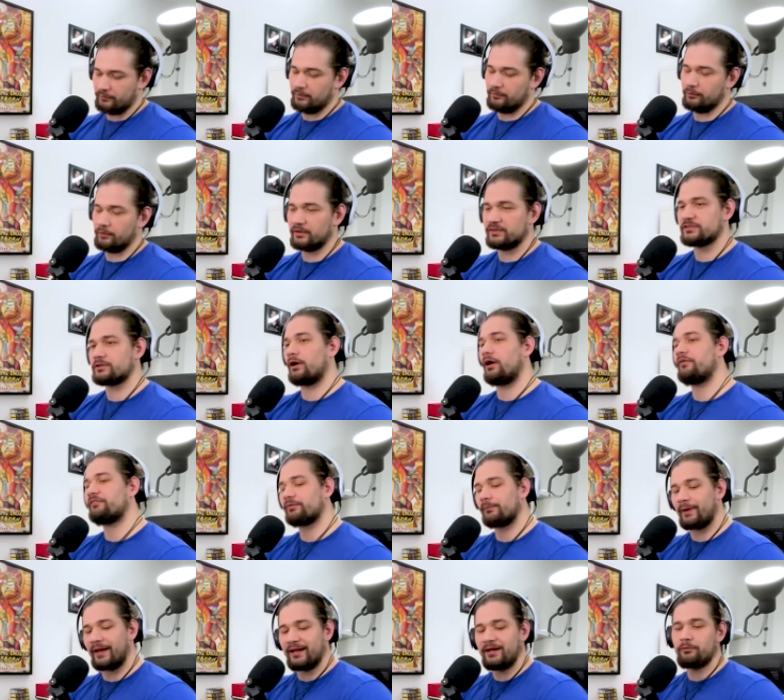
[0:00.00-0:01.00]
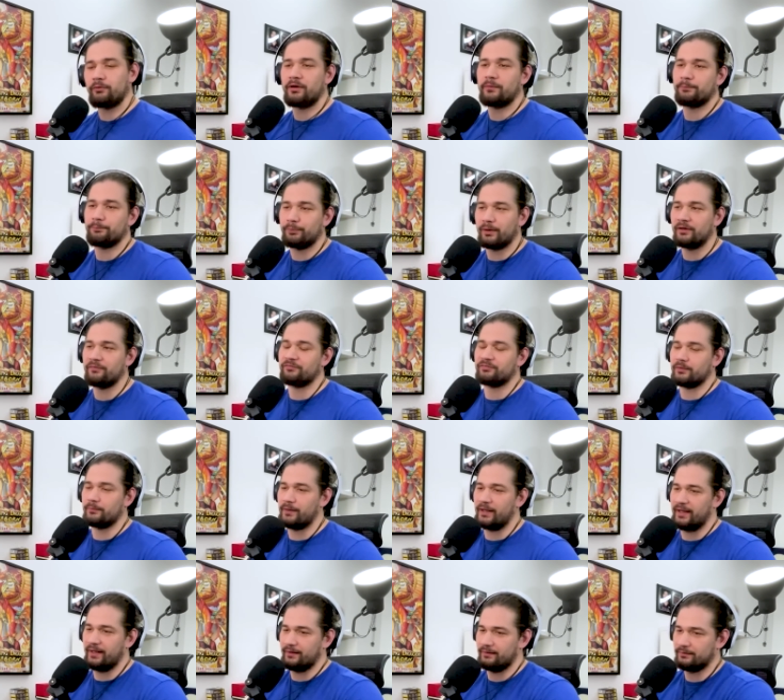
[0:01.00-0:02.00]
Of, when it's called from anywhere but from
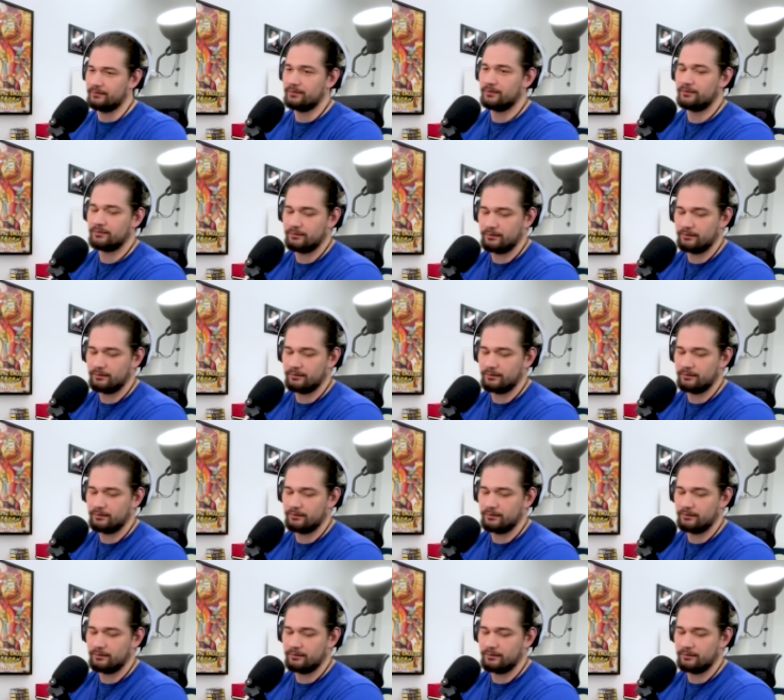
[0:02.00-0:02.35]
hand.